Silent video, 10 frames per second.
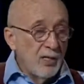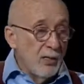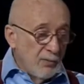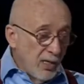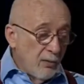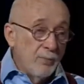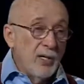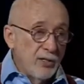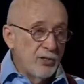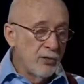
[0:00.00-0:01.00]
that are
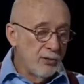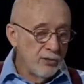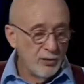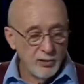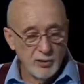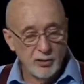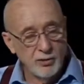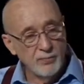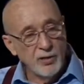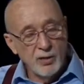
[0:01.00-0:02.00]
based on
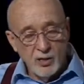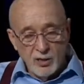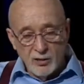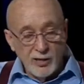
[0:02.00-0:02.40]
the